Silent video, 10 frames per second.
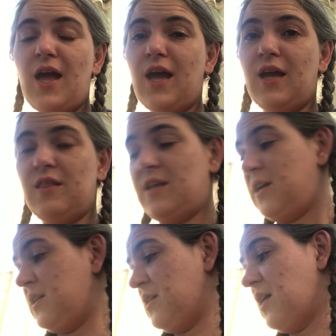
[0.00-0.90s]
And
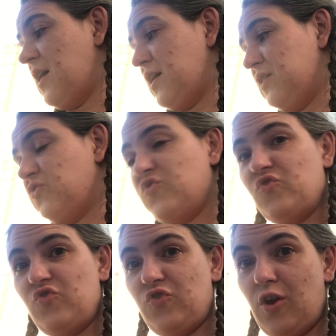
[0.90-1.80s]
then I
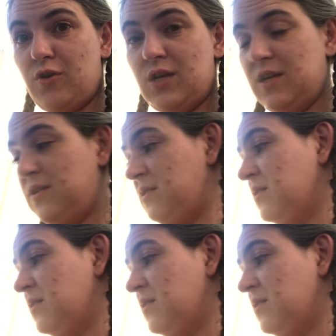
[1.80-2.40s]
started,